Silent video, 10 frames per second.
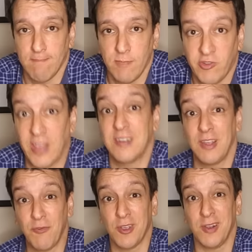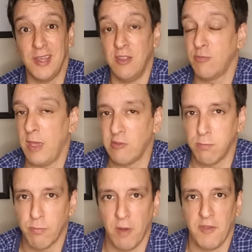Scientifically, this makes
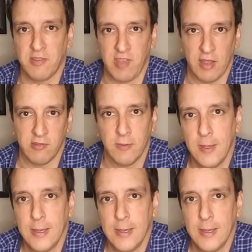perfect sense.